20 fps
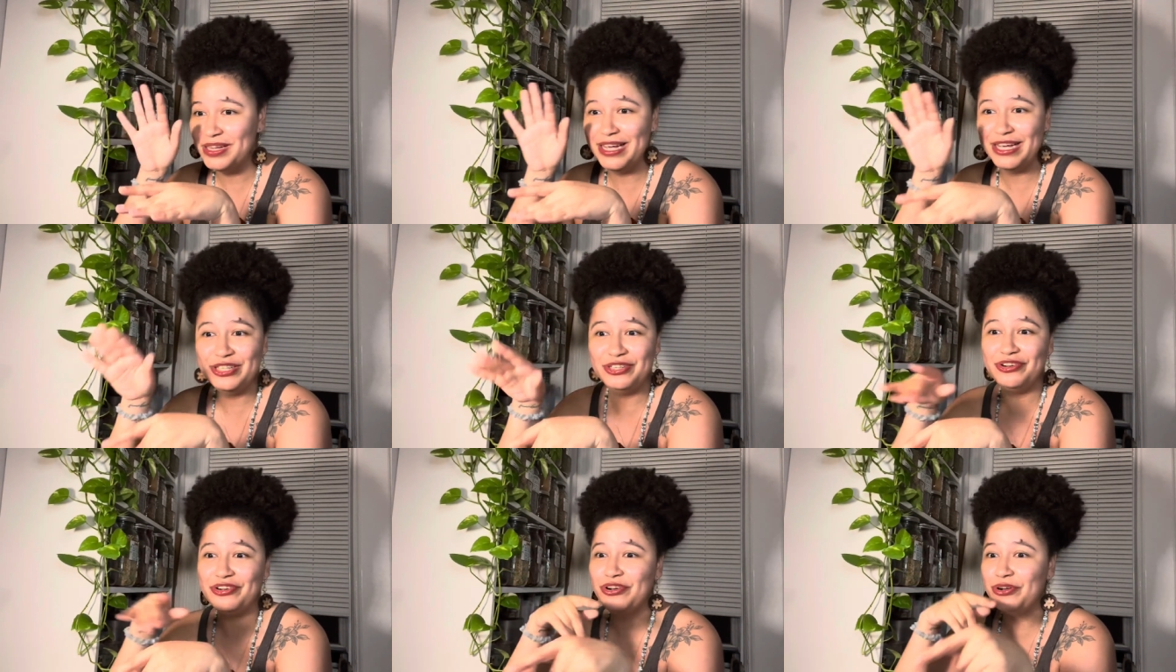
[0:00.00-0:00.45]

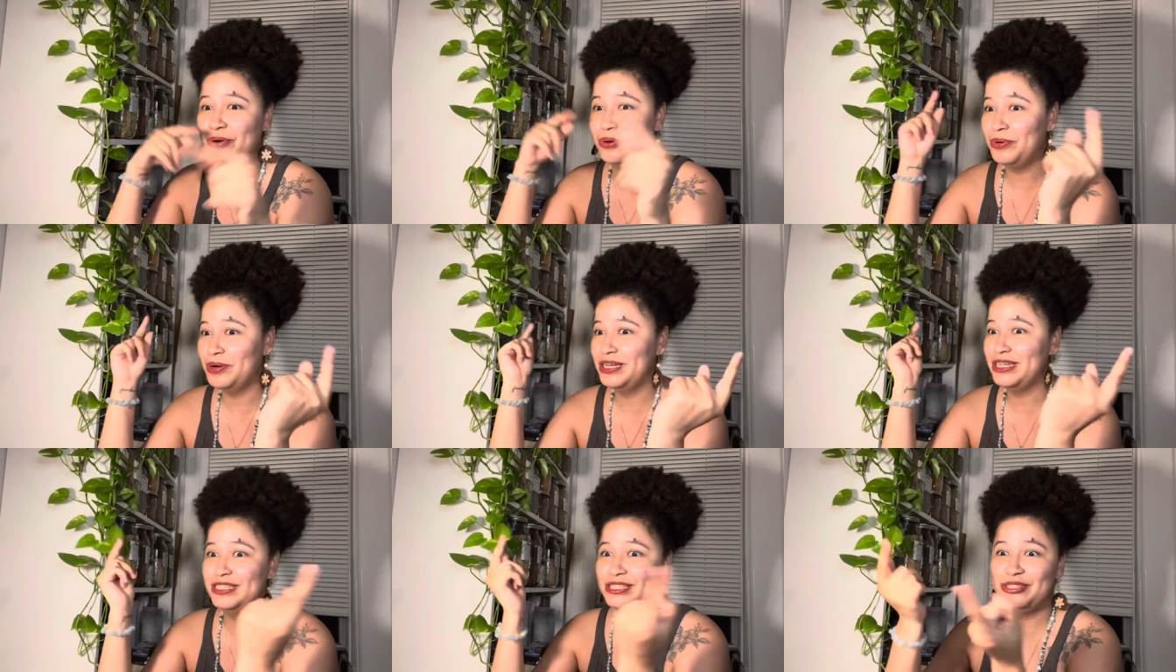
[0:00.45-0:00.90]
and you're
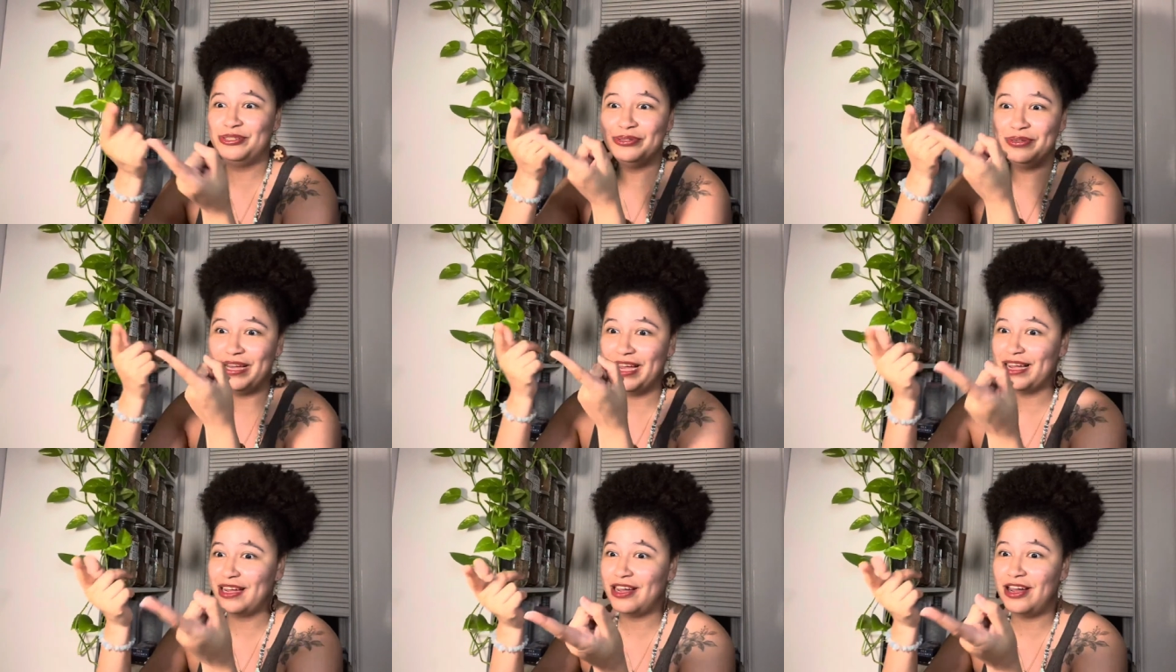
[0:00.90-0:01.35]
going to
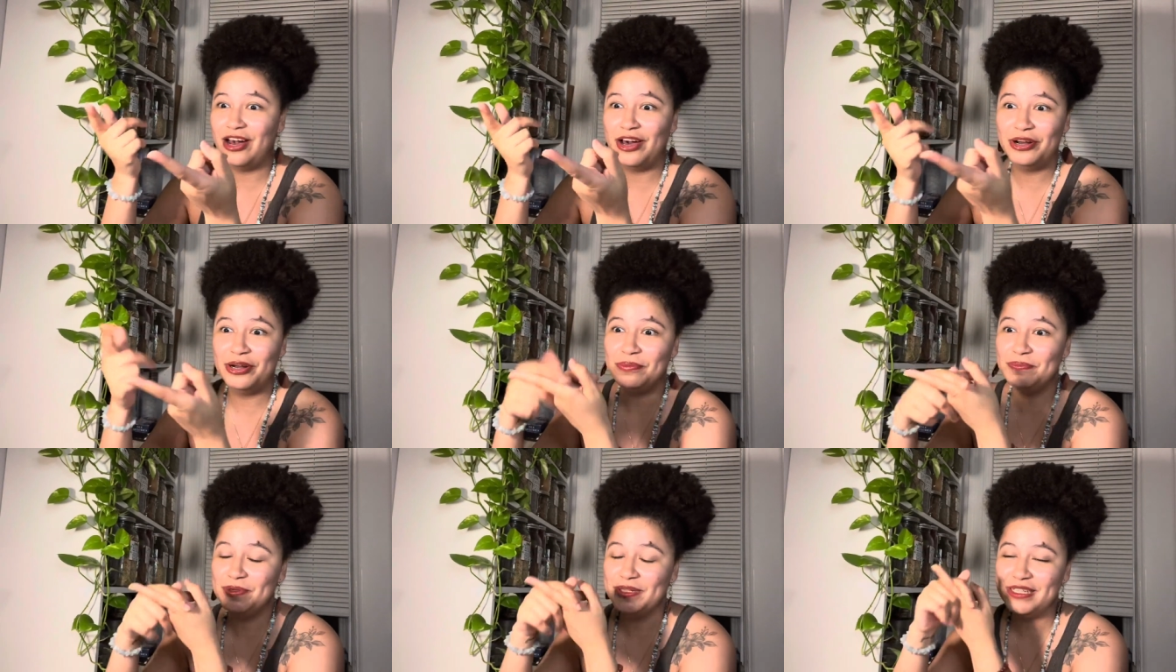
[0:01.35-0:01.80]
get
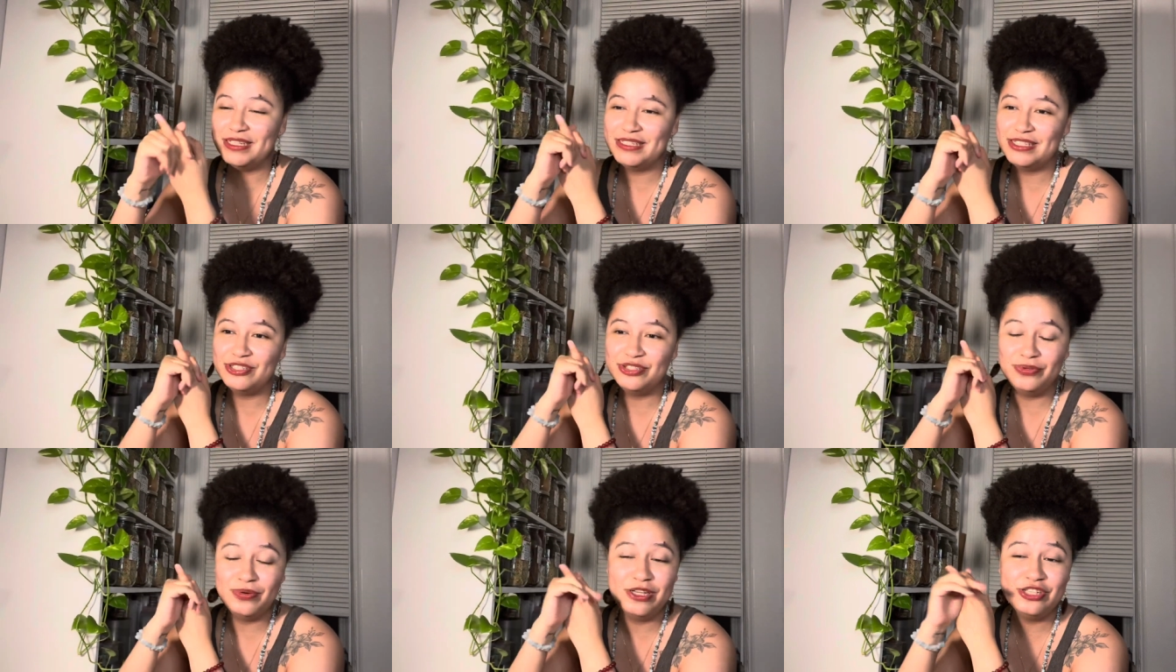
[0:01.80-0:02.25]
caught up in this
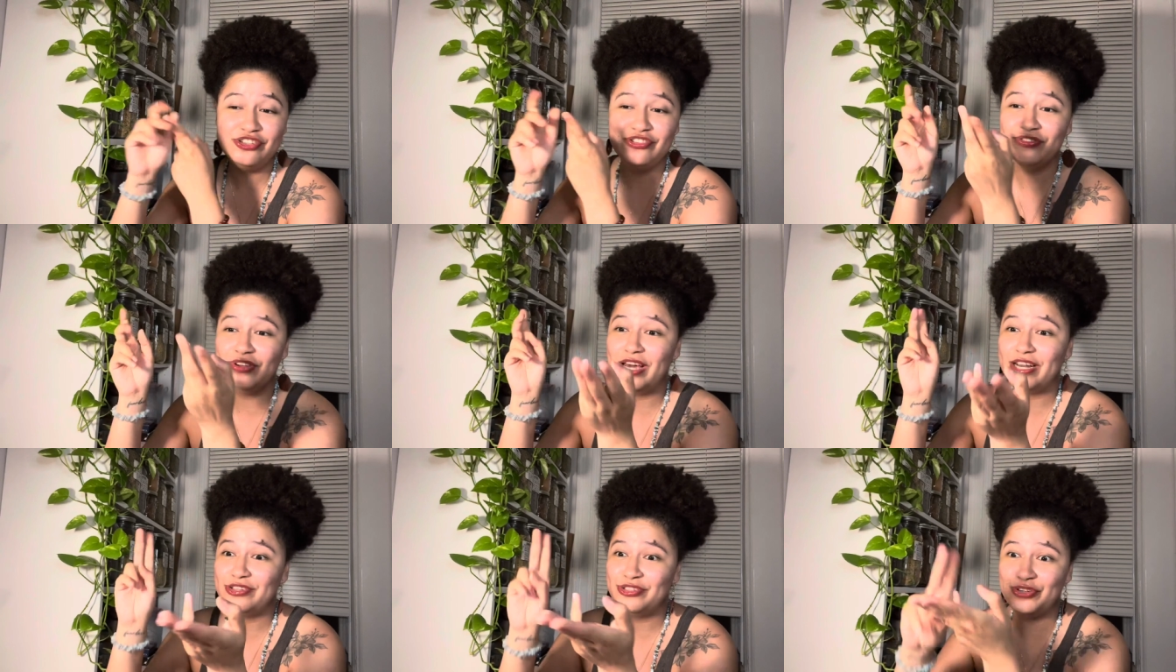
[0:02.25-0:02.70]
situation
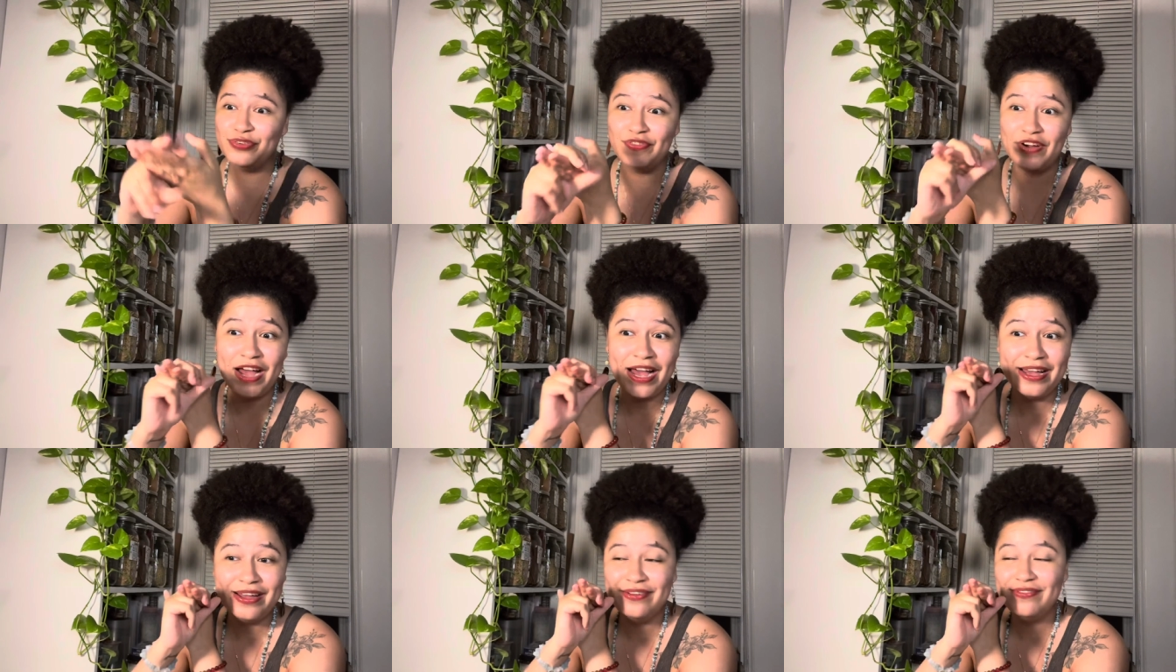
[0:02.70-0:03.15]
you got to
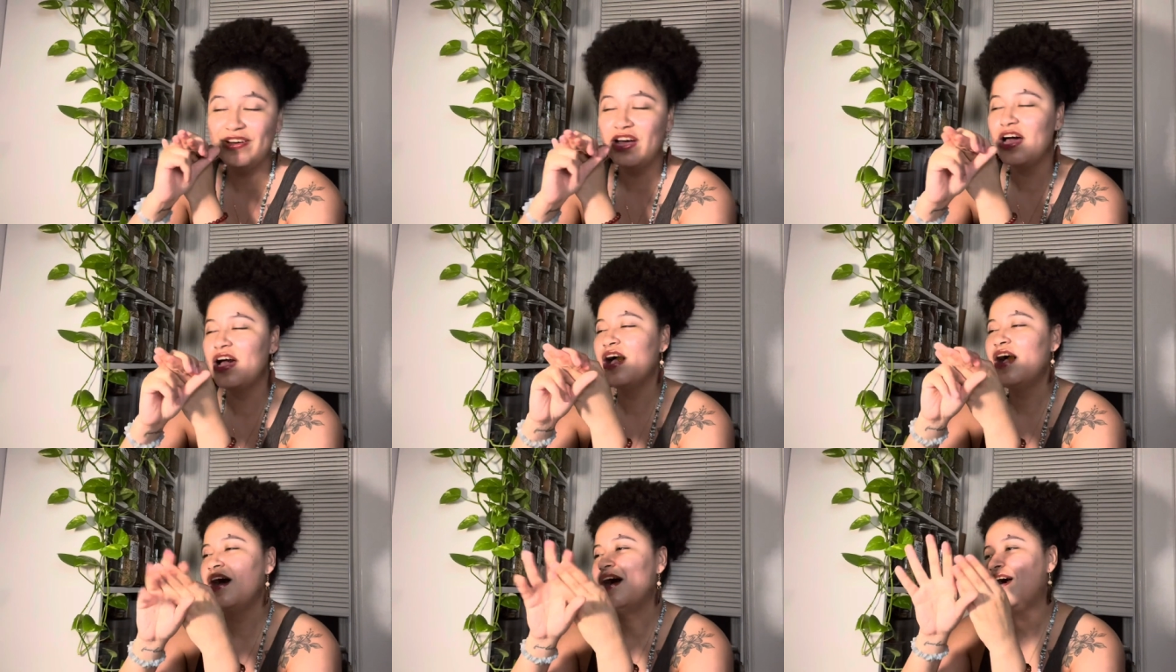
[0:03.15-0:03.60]
survive
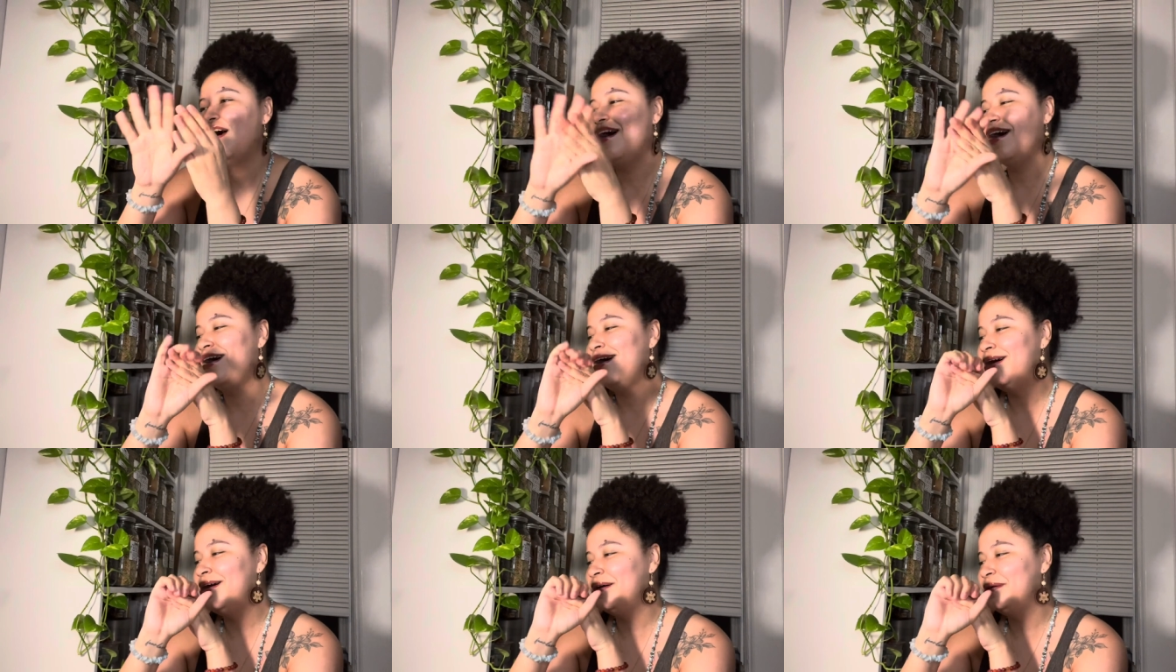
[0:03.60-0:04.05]

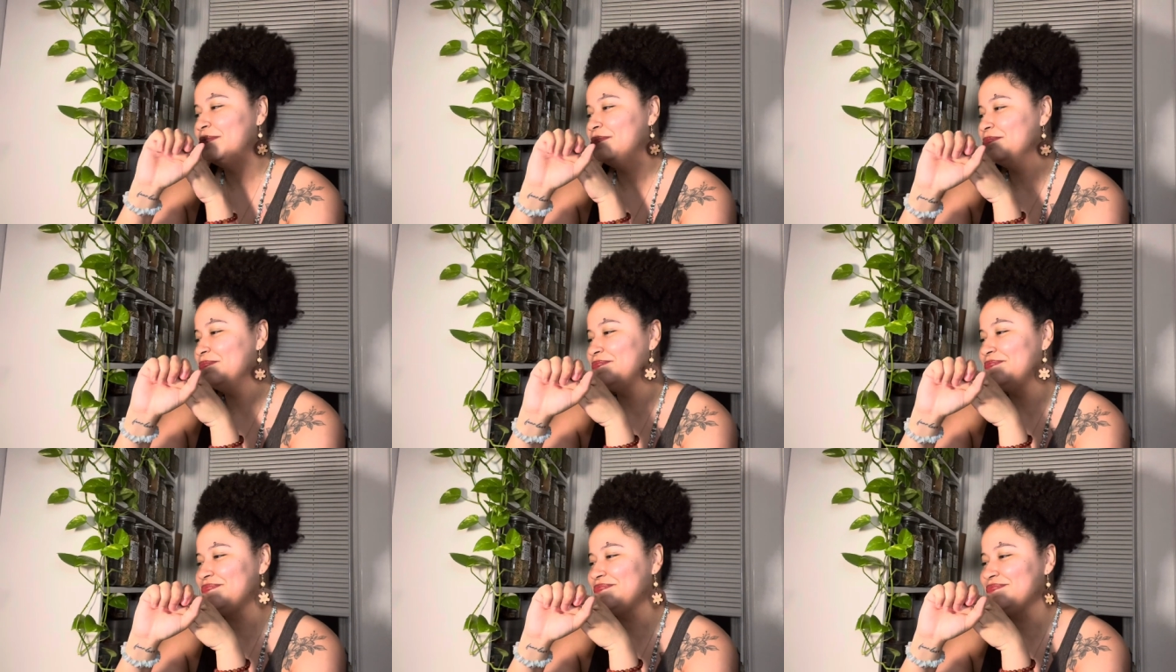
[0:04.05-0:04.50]

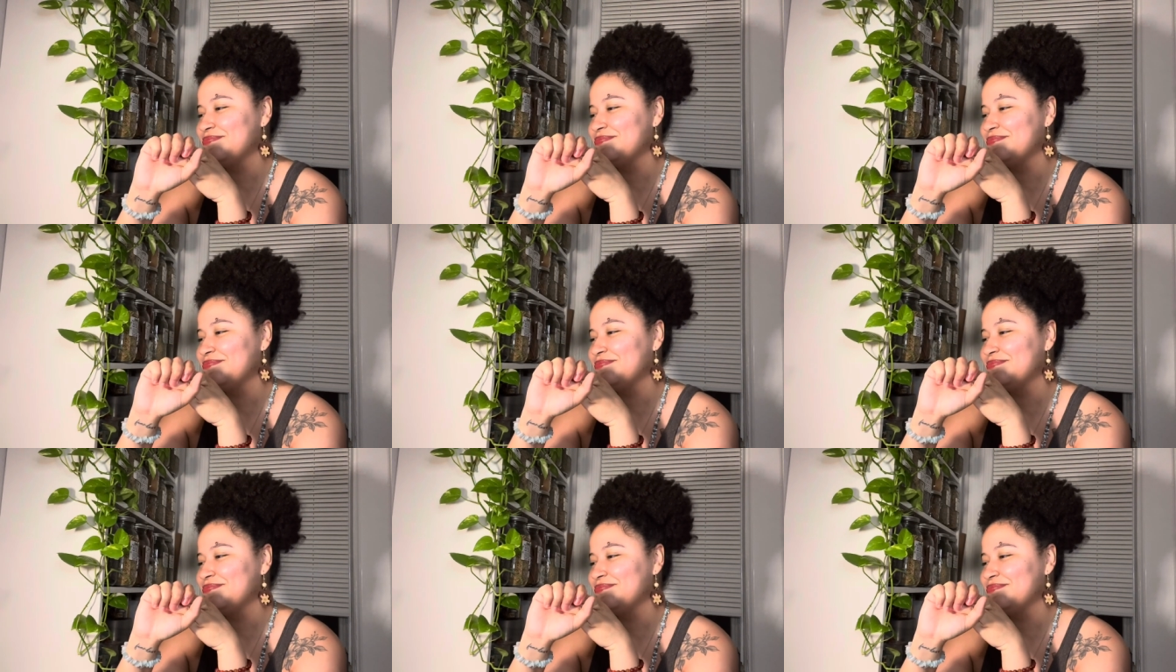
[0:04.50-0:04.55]
um